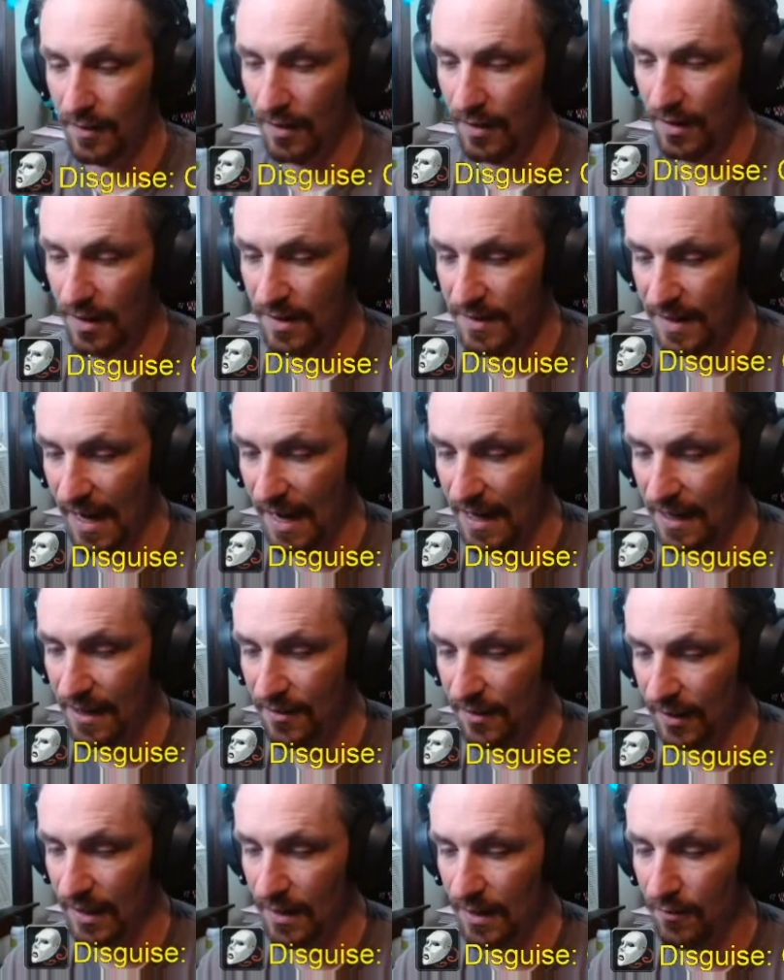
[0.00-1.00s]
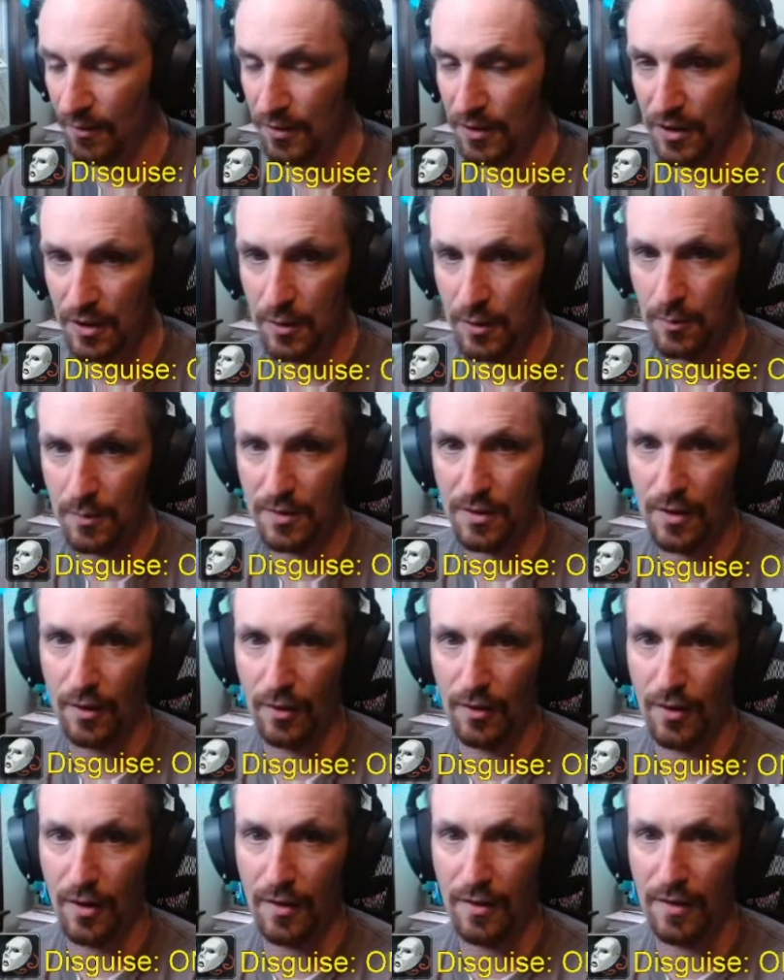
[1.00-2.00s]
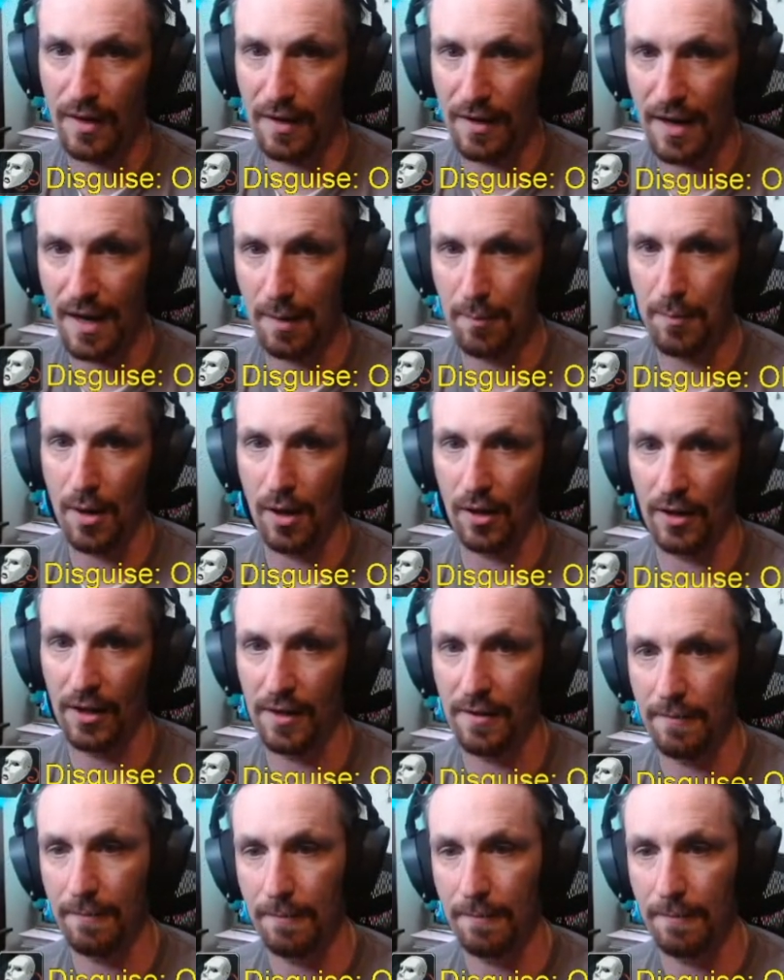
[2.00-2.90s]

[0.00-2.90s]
is anything even used the name nugget?